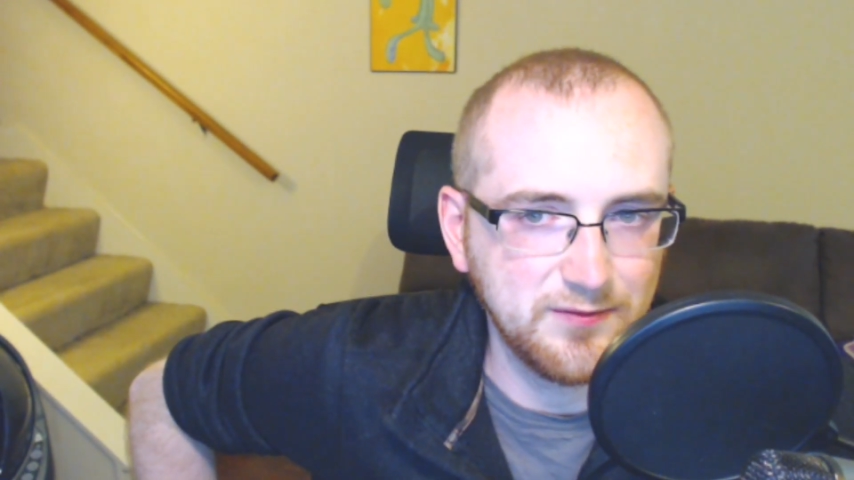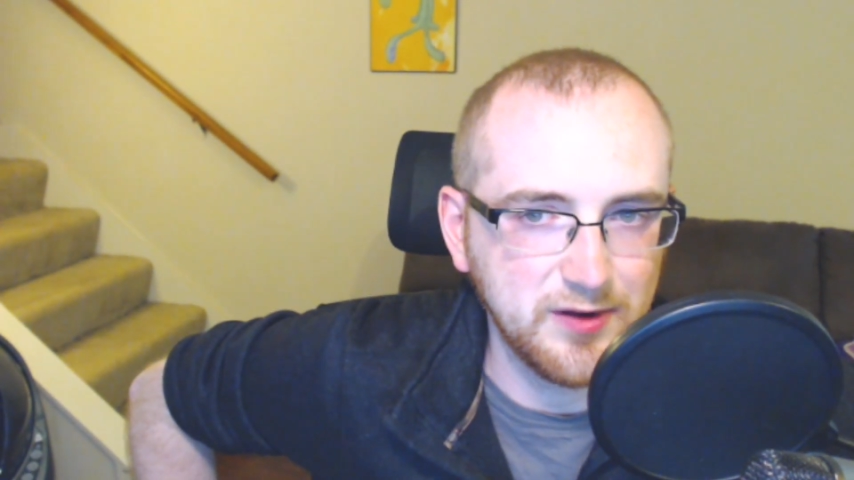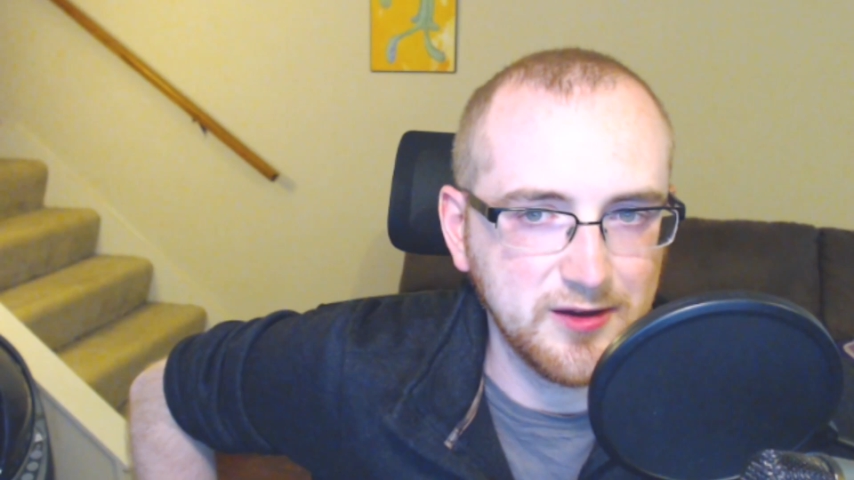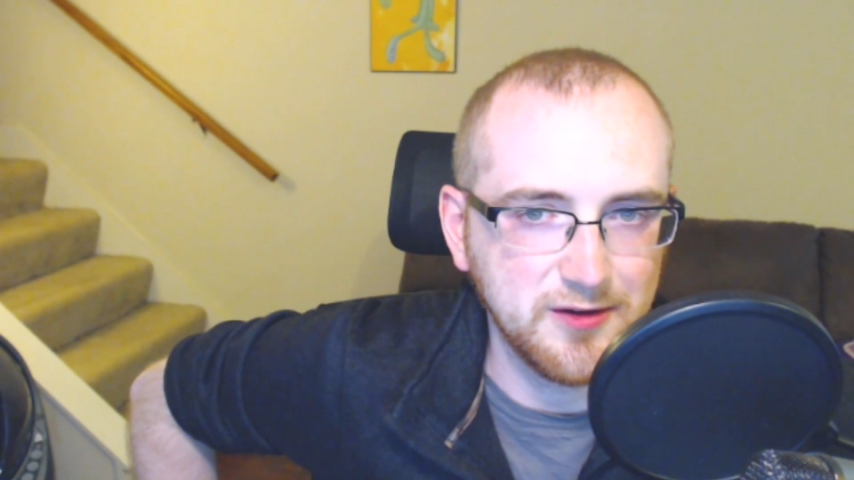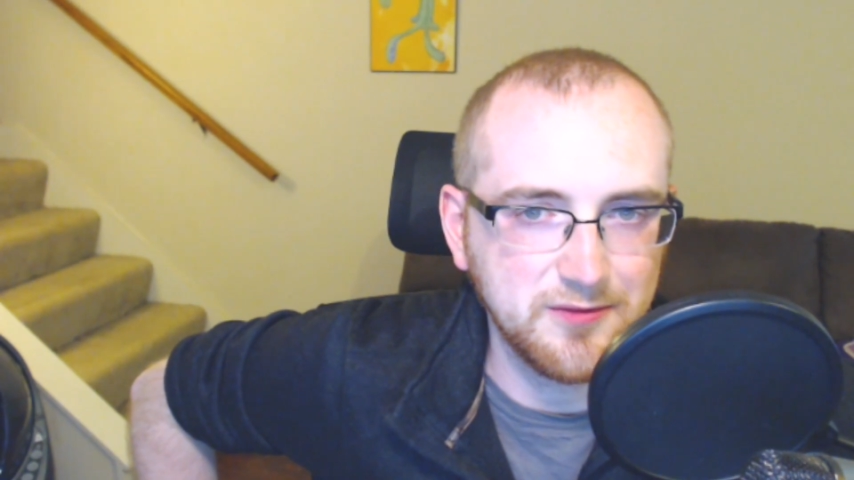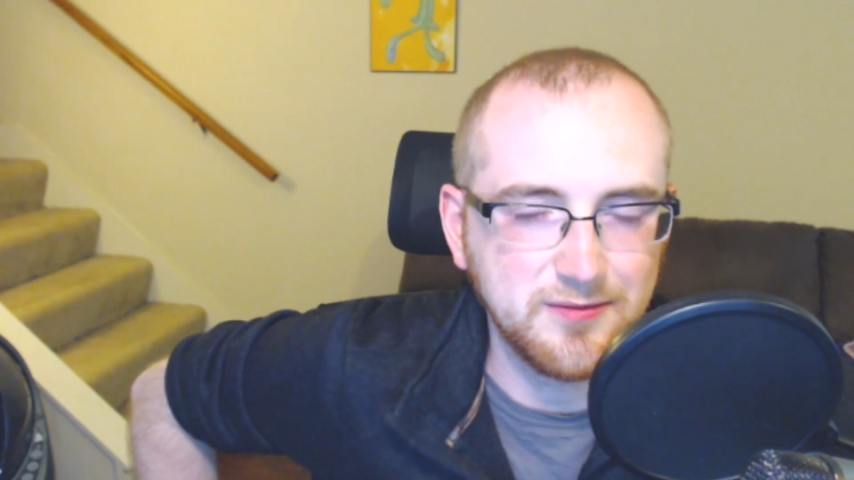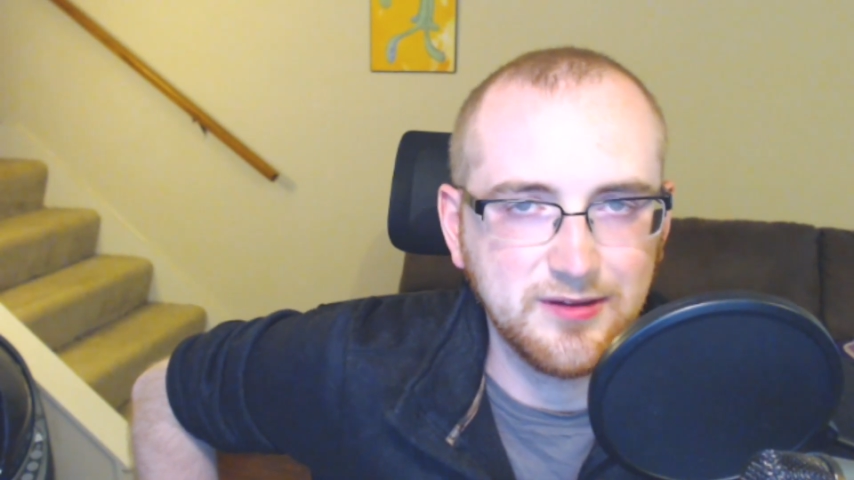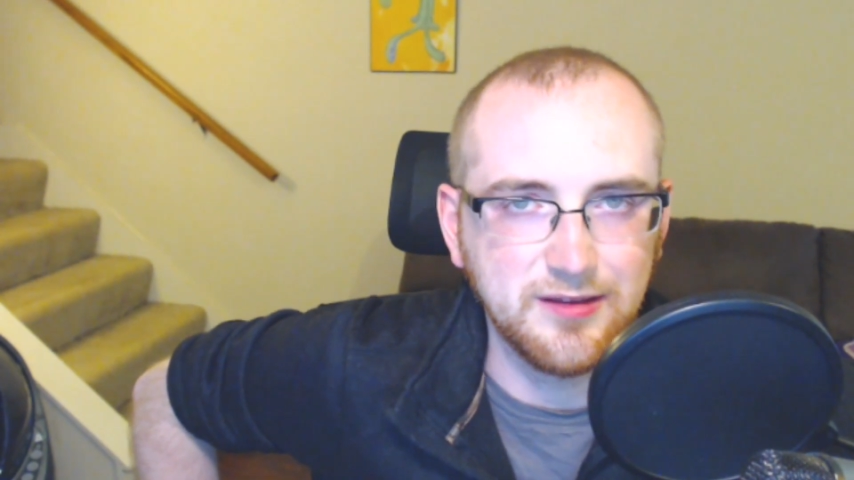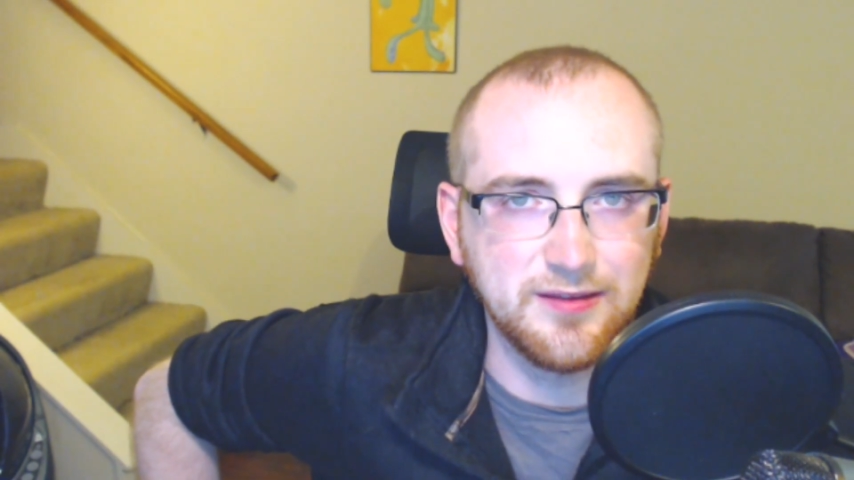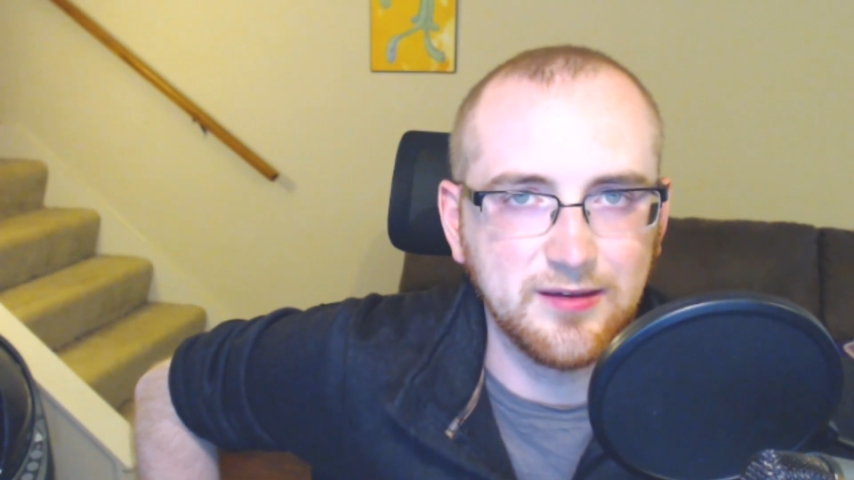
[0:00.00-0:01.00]
video
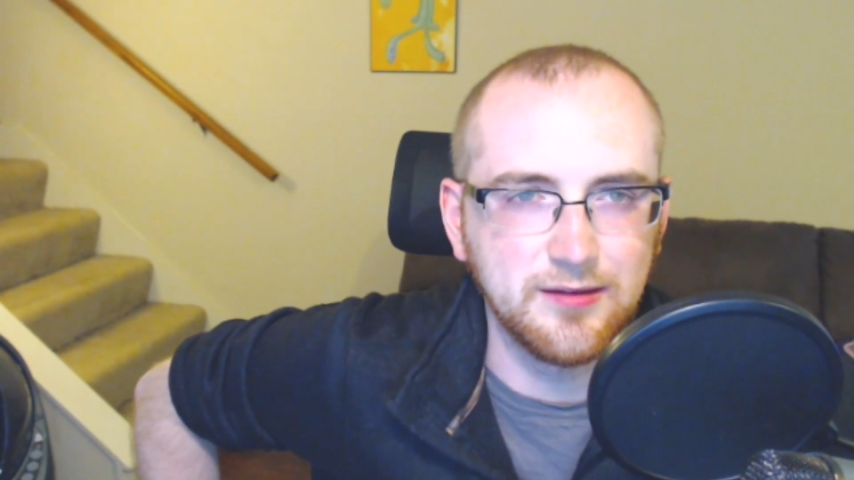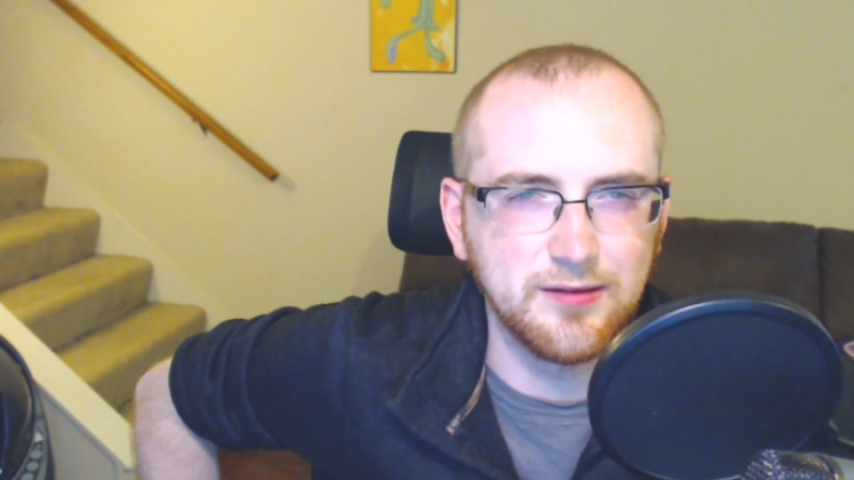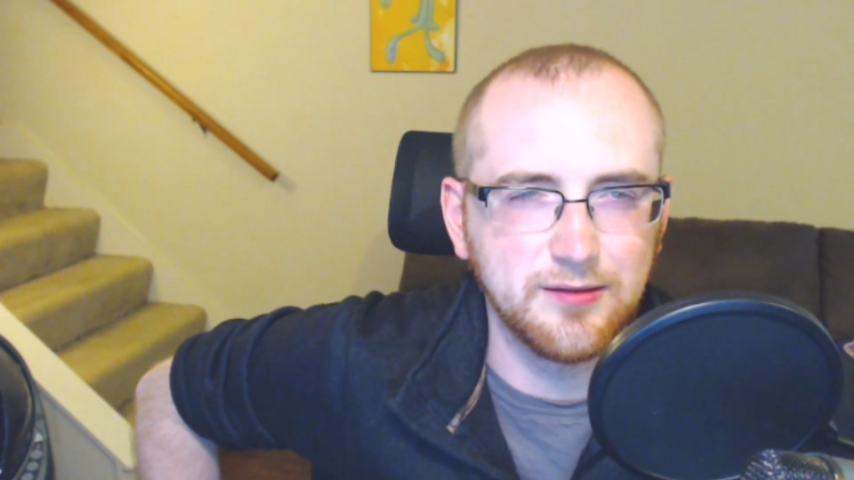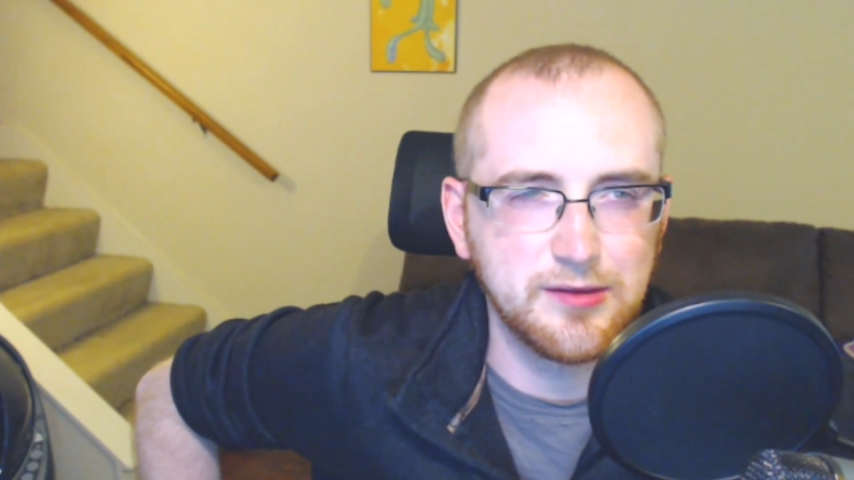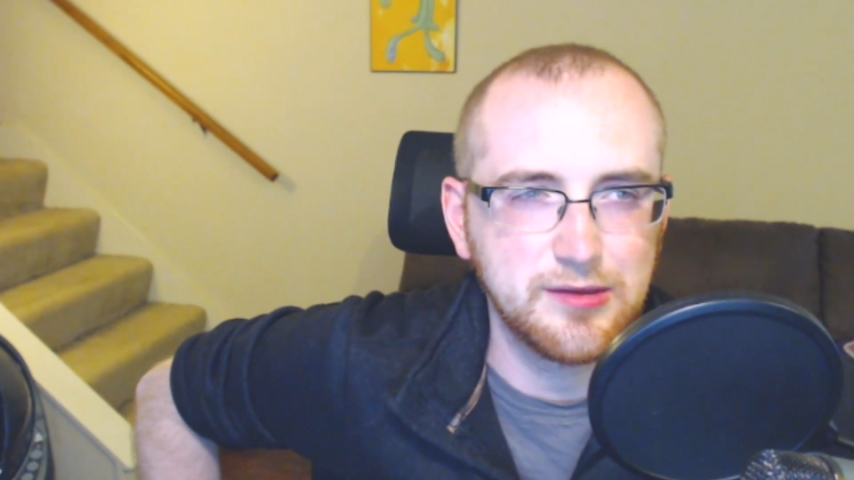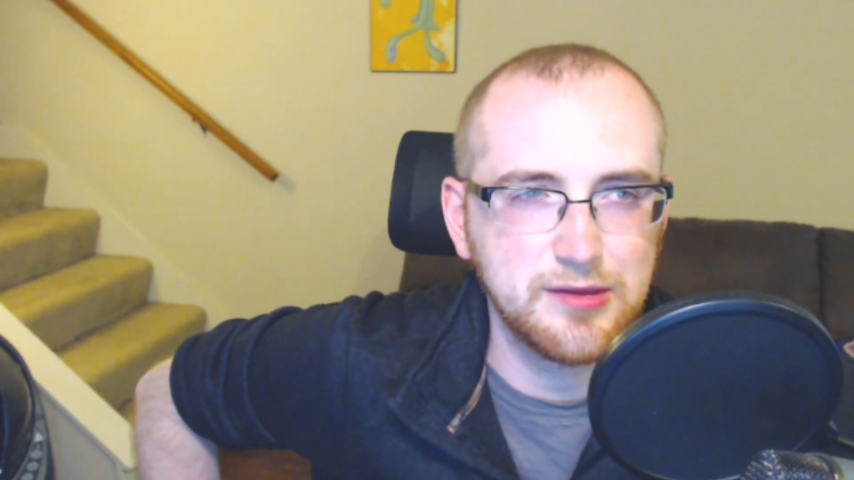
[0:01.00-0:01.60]
in the